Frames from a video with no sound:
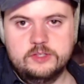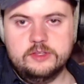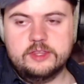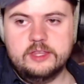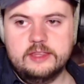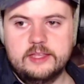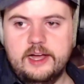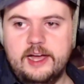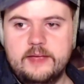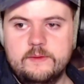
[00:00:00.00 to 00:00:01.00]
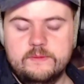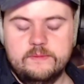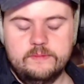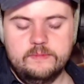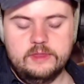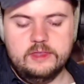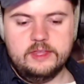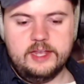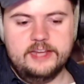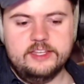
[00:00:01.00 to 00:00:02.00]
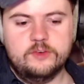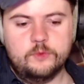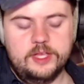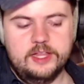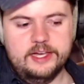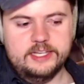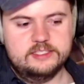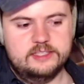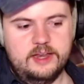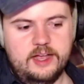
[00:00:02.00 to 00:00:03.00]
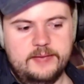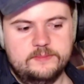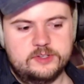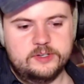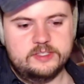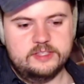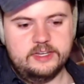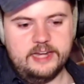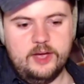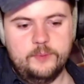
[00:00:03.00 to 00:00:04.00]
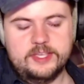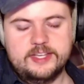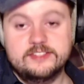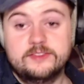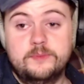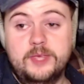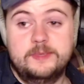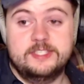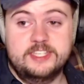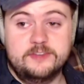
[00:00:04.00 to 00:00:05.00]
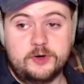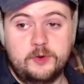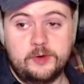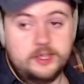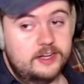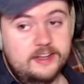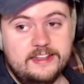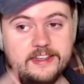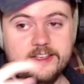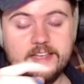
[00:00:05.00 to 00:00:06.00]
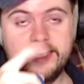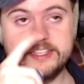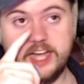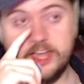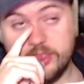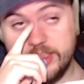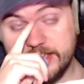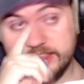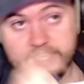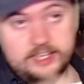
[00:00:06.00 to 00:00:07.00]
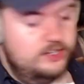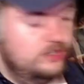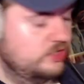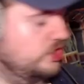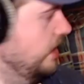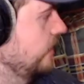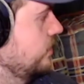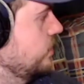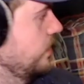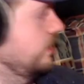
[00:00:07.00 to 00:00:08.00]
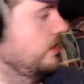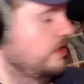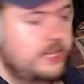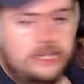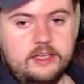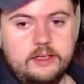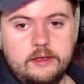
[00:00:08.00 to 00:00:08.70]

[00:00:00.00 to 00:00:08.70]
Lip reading: the thing that I didn't realize that I'm starting to think now because of the BBC recording is I think that John's doing the, like...